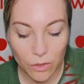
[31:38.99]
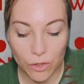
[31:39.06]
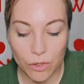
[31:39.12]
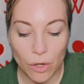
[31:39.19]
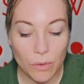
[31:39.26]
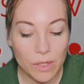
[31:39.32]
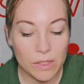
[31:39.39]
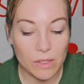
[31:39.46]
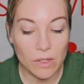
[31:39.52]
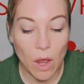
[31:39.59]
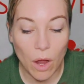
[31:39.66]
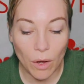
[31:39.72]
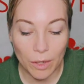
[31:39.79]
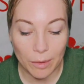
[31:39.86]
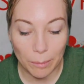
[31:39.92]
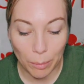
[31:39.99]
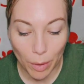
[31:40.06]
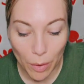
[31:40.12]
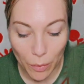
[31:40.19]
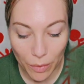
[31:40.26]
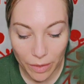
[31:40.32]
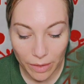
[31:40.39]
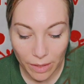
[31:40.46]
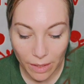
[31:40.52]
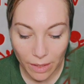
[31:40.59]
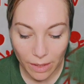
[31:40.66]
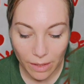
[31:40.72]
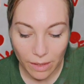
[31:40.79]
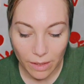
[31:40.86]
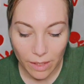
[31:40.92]
Jonas's heart broke.
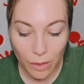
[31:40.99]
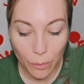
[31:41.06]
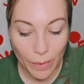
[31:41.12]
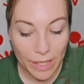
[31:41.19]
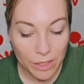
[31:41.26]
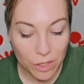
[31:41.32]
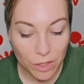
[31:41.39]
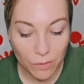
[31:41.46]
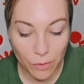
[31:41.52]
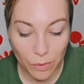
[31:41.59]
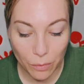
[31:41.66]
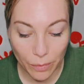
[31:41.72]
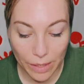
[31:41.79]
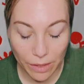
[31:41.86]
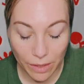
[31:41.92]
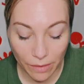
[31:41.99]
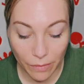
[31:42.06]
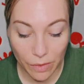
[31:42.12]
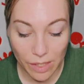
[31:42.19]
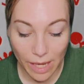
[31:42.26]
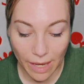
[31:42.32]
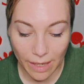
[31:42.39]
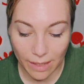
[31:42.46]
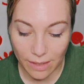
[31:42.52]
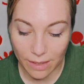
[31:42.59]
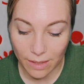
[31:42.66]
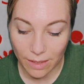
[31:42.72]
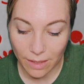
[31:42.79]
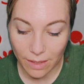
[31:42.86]
He reached for the Giver's hand.